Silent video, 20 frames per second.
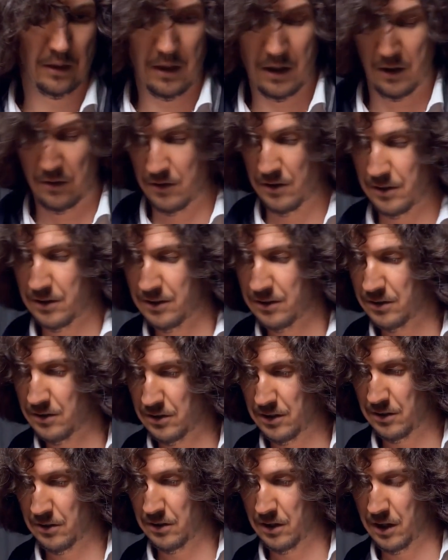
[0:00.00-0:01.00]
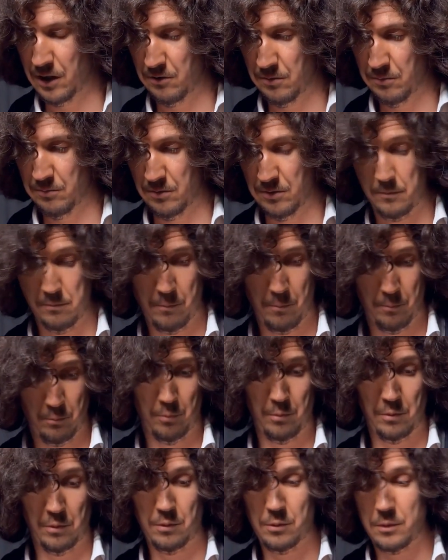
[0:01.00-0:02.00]
And this is 6F.
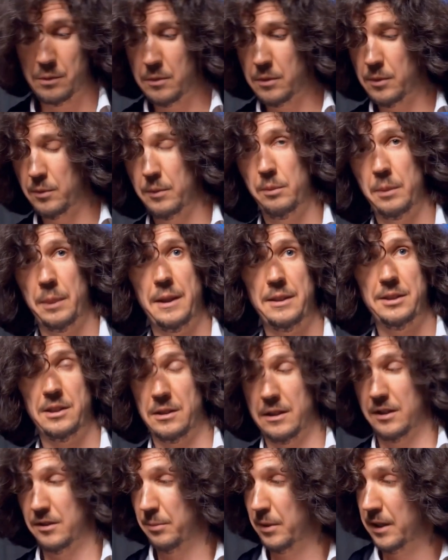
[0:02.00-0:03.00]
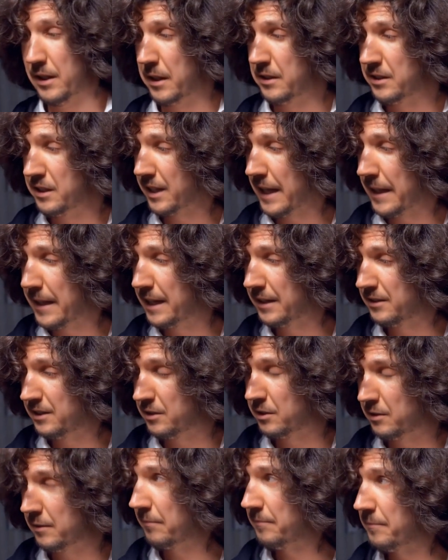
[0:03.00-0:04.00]
Listen, the speakers are
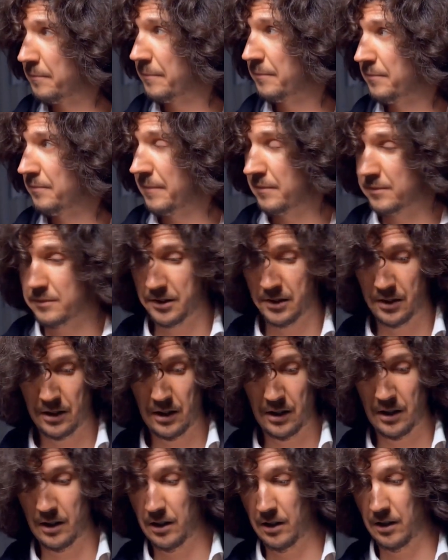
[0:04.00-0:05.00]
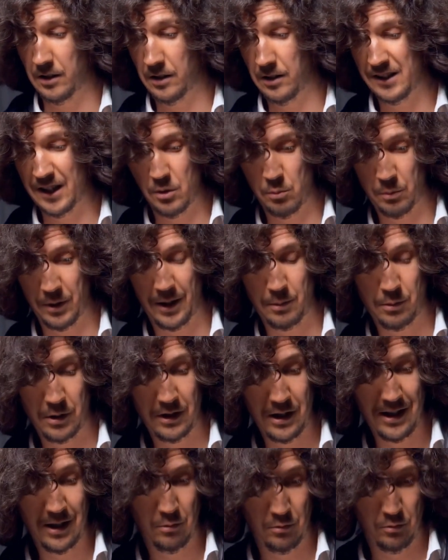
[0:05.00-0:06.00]
identical. It turns out we have the
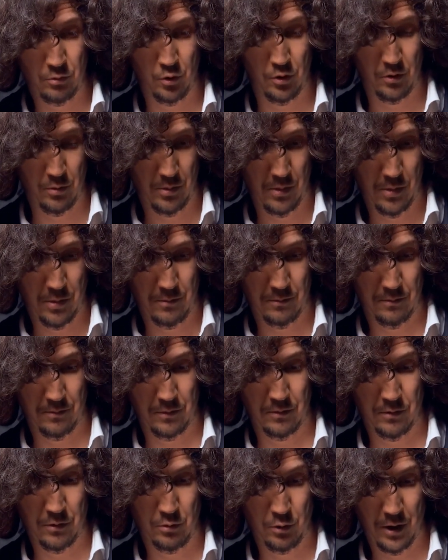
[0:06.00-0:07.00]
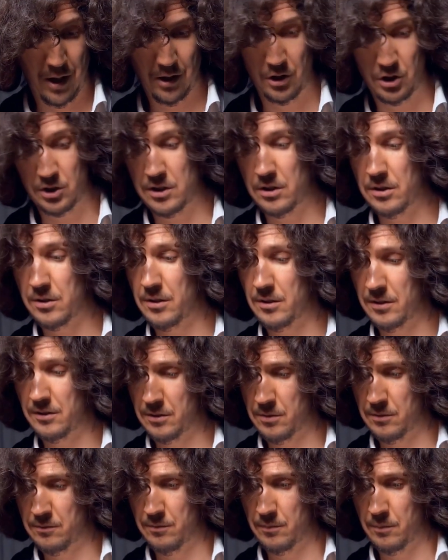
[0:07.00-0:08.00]
same for range and
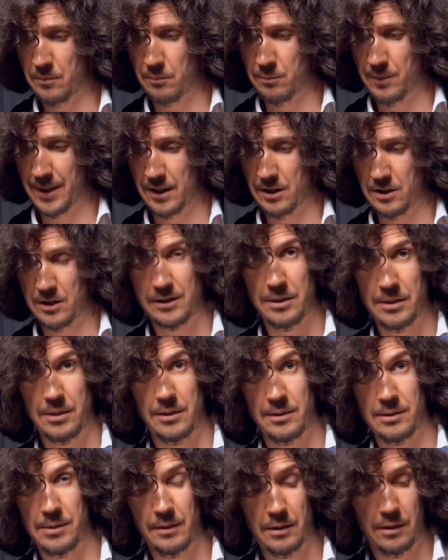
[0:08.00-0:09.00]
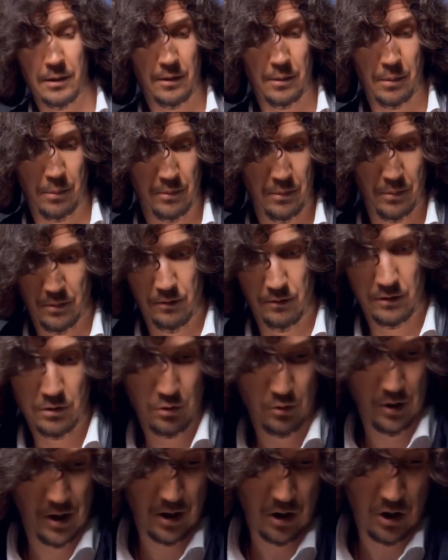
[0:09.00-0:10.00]
space.
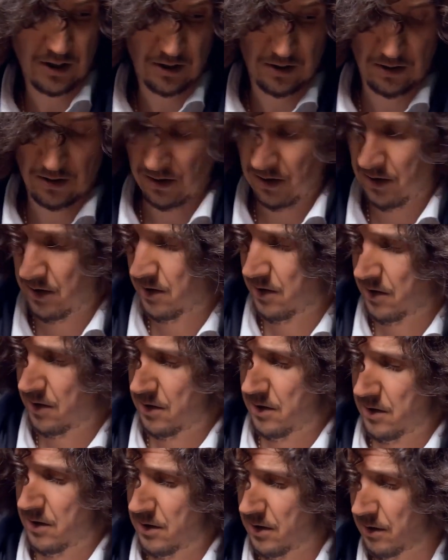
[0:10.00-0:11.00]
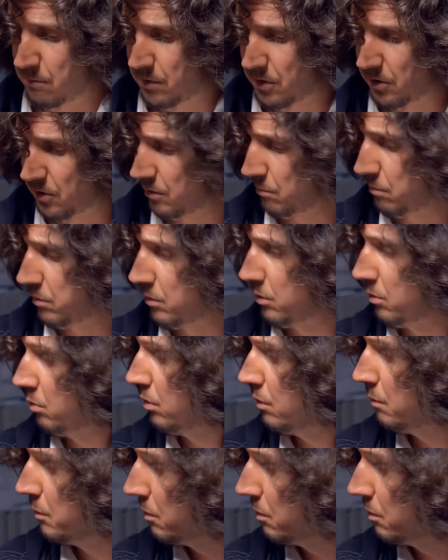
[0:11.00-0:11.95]
Strange? Usually, it's a bit